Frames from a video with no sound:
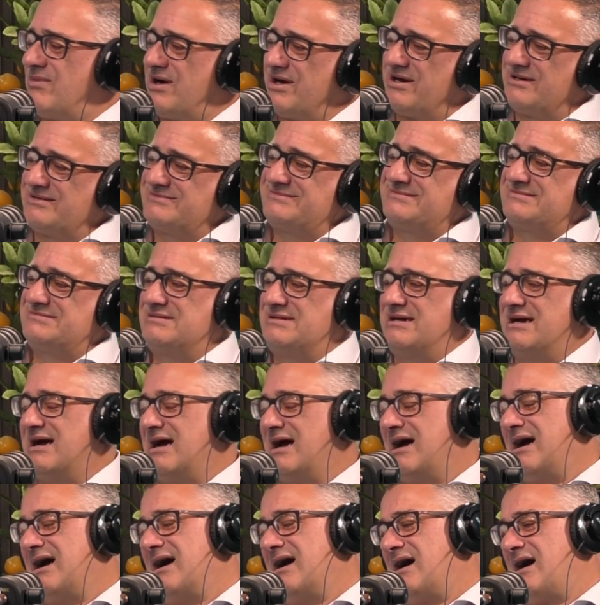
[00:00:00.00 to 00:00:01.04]

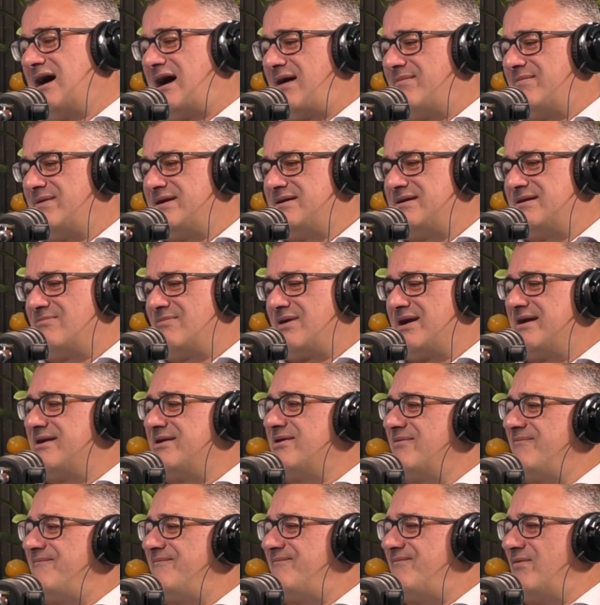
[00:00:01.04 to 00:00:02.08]
one had
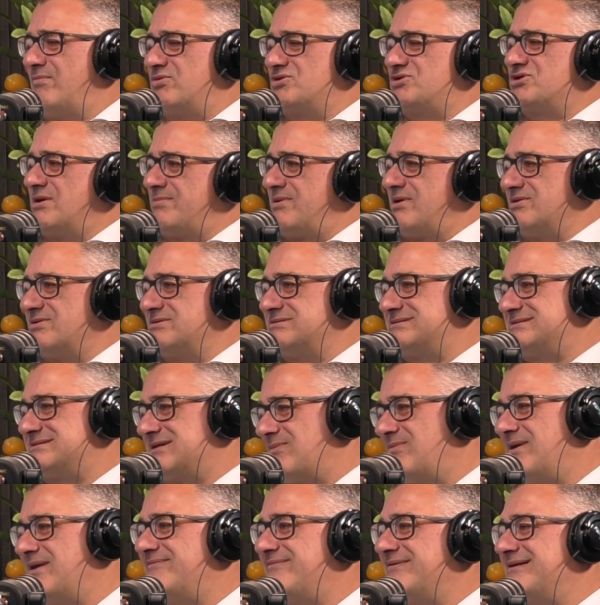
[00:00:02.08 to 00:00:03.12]
a football top on. So
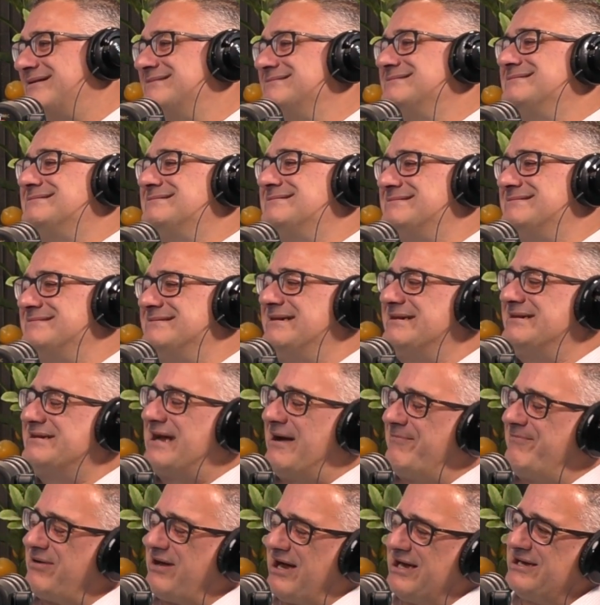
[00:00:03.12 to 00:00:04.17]
whether
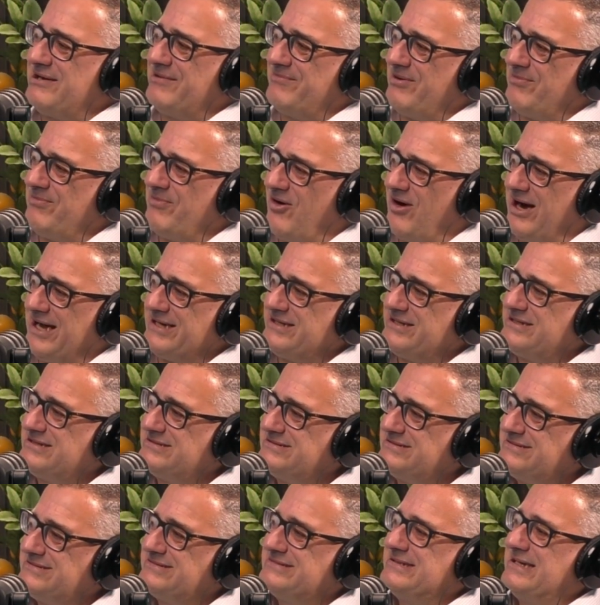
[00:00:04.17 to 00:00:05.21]
that plays in my mind,
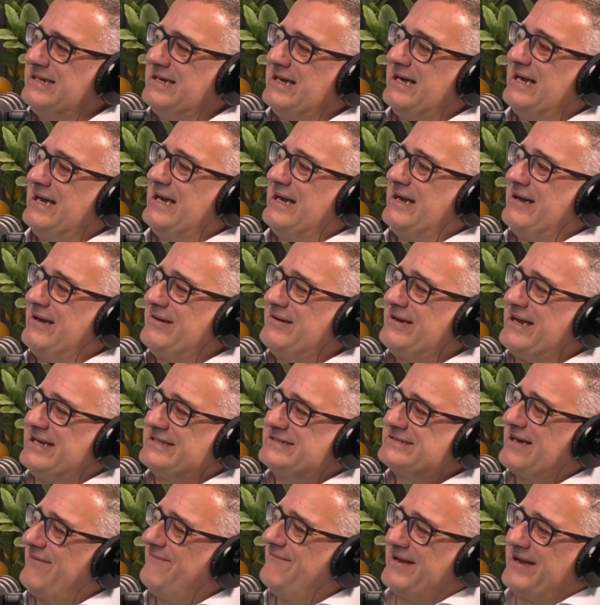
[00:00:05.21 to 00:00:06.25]
there's
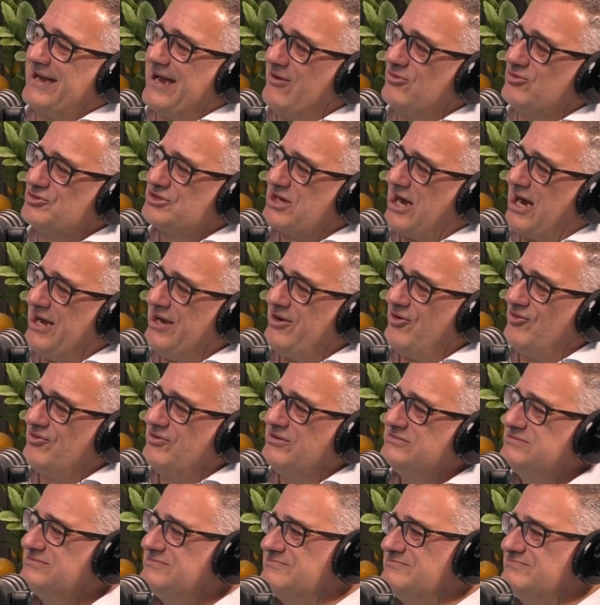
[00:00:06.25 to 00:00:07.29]
something else going on.
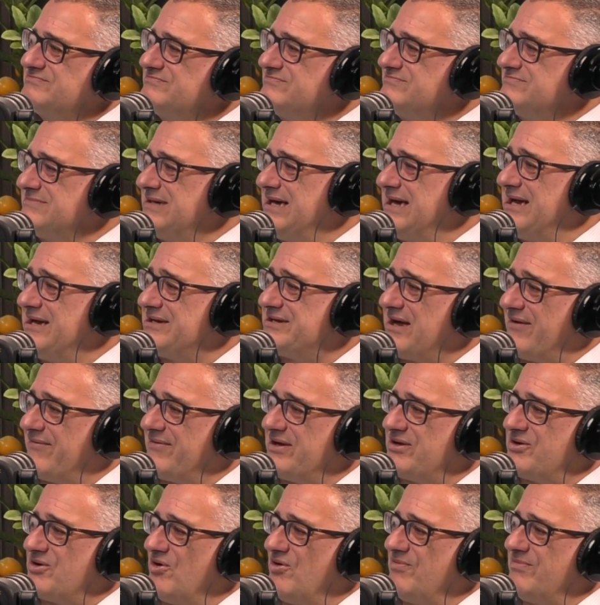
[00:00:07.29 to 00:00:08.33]
It's nothing
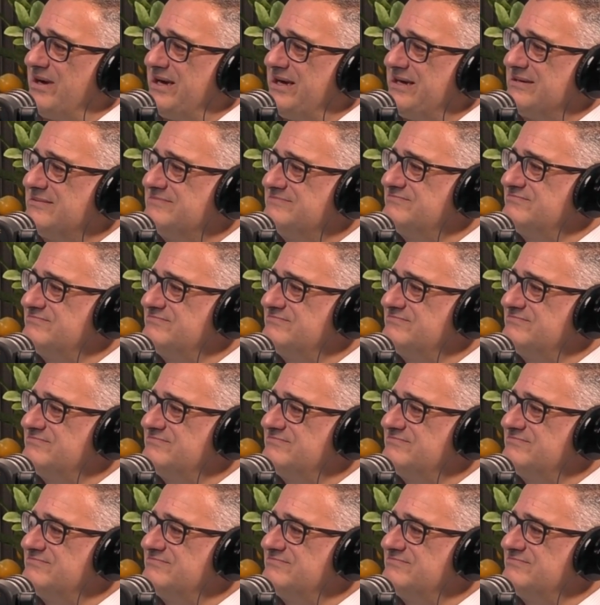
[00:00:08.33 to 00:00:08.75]
to do with me.